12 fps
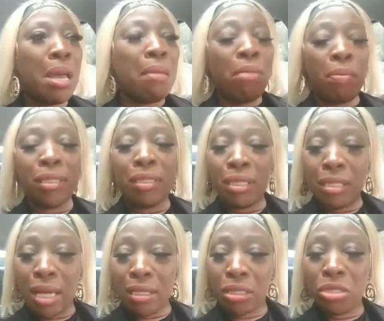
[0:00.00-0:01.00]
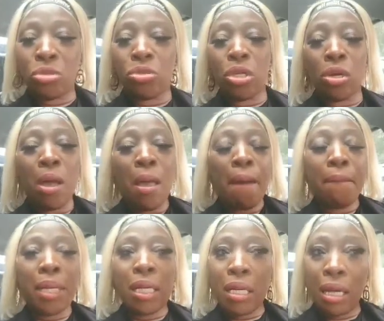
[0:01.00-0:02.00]
but me still at the studio
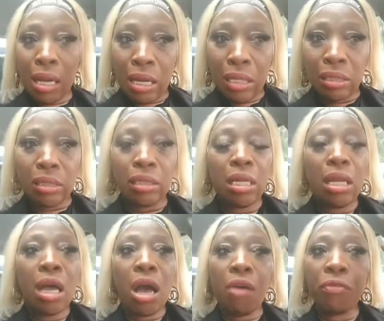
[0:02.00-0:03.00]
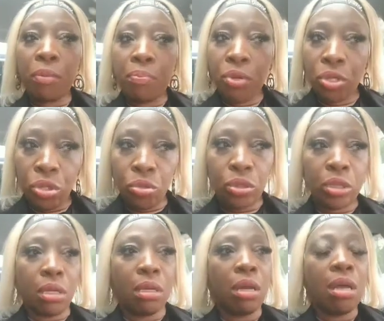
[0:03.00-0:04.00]
because of the
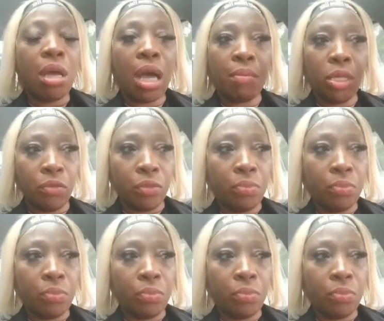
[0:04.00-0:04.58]
producer, and I love the